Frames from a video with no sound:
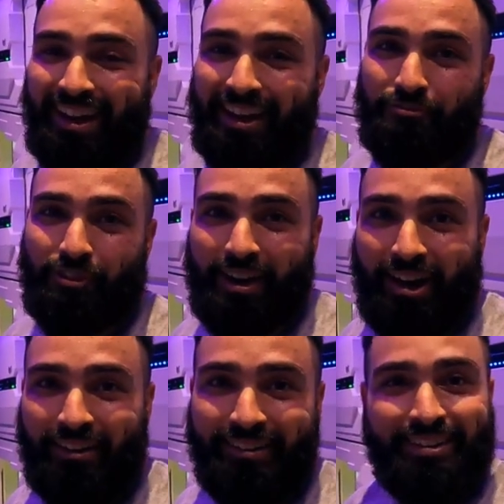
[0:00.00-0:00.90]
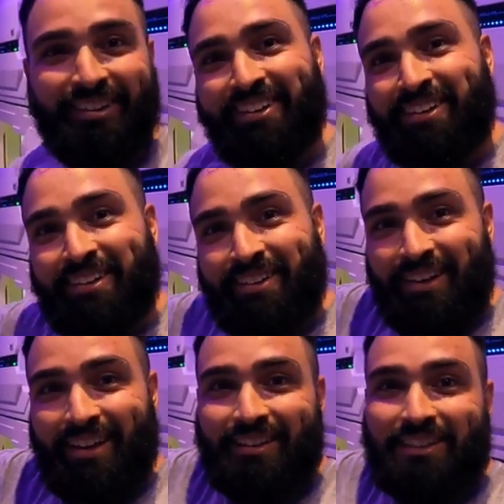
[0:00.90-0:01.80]
And for now,
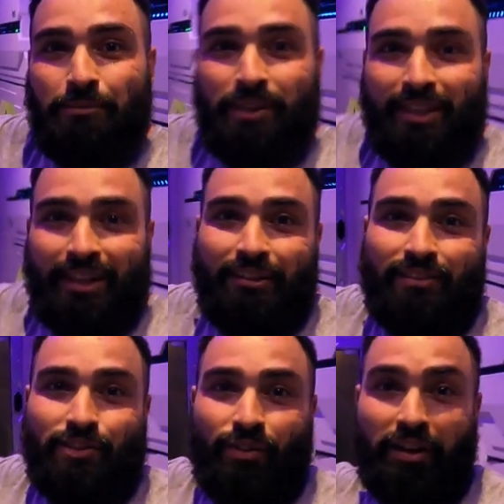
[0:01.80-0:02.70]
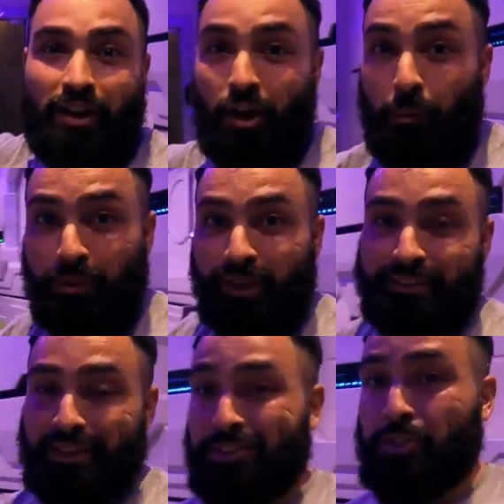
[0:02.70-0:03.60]
yeah, that's gonna be the end of this video. I hope you
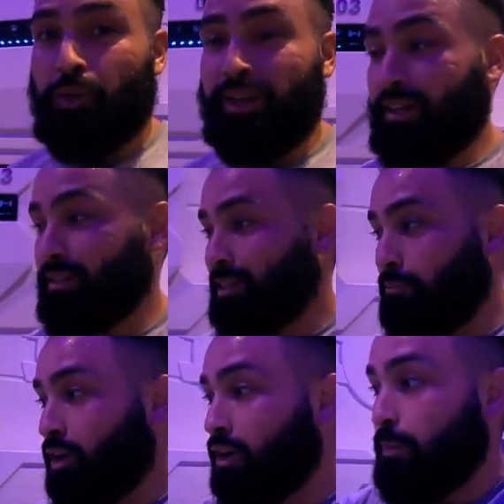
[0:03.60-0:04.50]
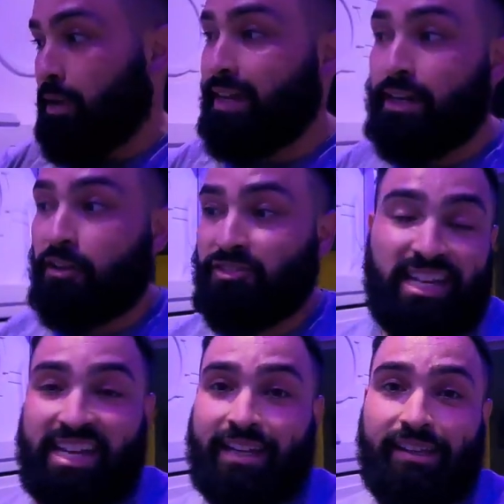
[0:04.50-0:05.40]
guys enjoyed it. Tomorrow I'm heading off
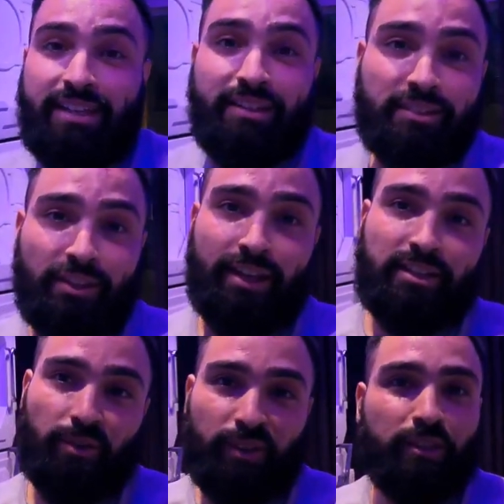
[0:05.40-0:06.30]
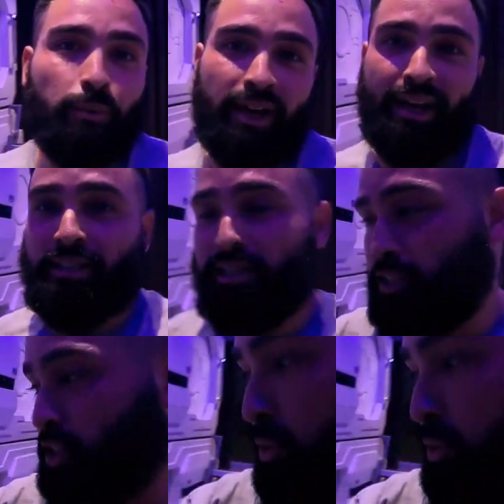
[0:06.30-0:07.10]
to India, so that is the reason why I actually